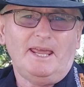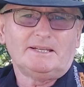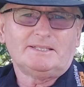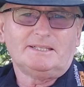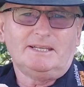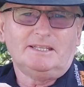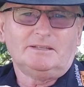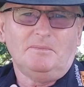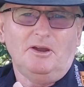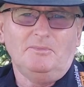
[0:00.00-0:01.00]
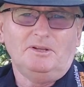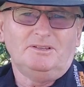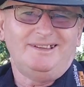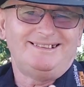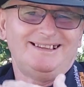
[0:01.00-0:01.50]
out of Sydney at the moment,
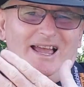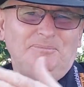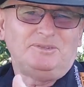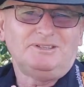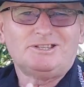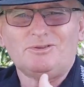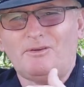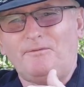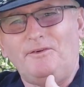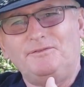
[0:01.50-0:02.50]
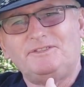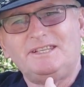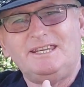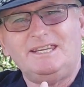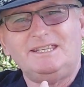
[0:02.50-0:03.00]
up to sort of
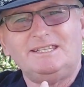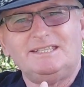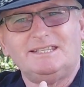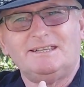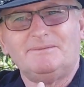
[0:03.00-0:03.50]
15